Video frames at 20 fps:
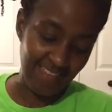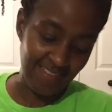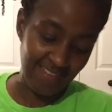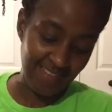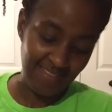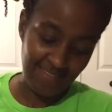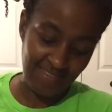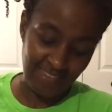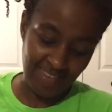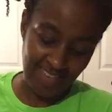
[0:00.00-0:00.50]

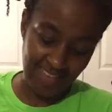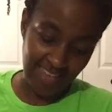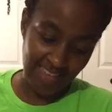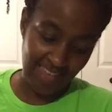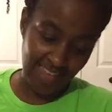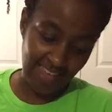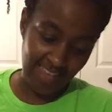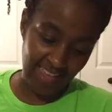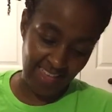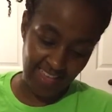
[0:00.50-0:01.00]

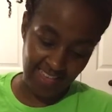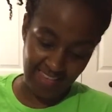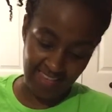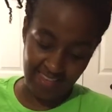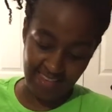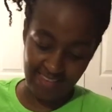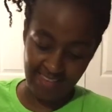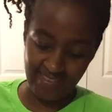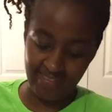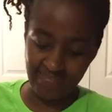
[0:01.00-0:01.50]

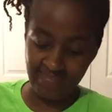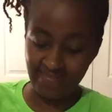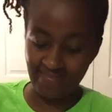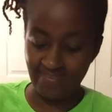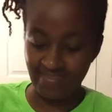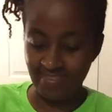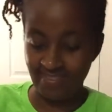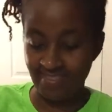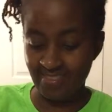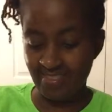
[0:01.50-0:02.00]
Okay.
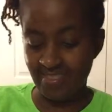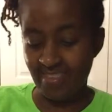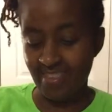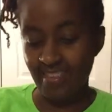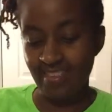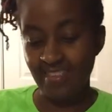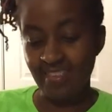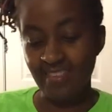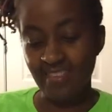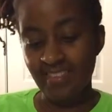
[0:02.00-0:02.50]

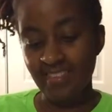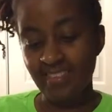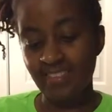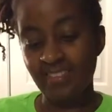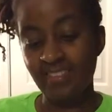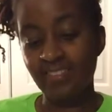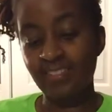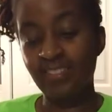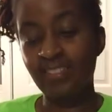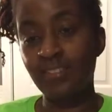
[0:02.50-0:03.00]

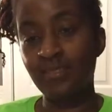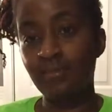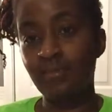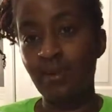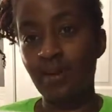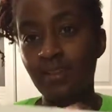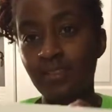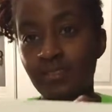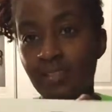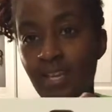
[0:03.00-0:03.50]
So the little
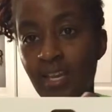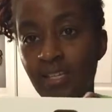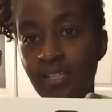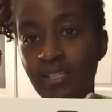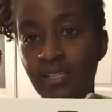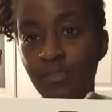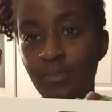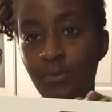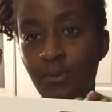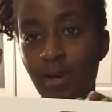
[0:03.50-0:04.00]
box got a
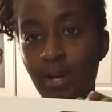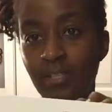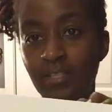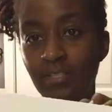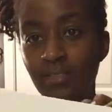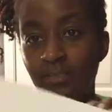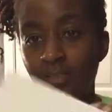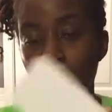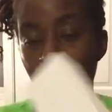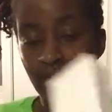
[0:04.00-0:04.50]
little
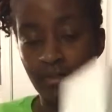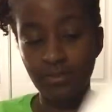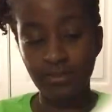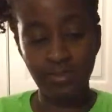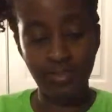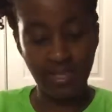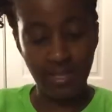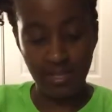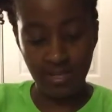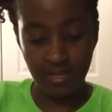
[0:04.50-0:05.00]
watch on the
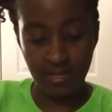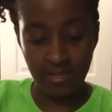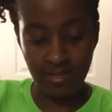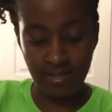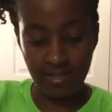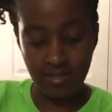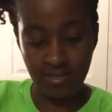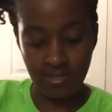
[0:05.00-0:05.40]
outside.